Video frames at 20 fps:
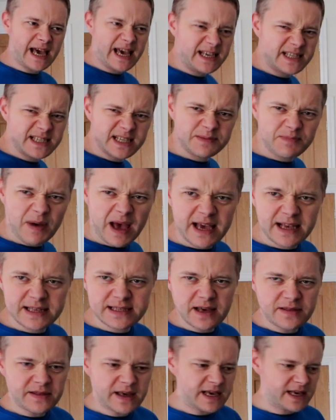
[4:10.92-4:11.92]
Ace of Spades,
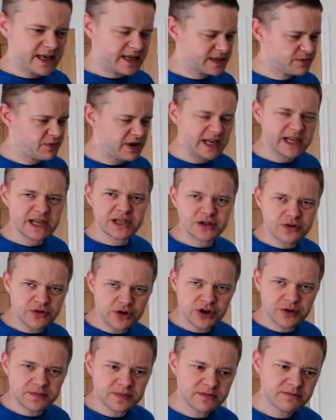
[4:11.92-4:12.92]
I think. Swedish
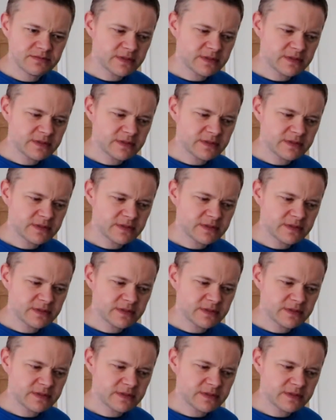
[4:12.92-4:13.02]
group.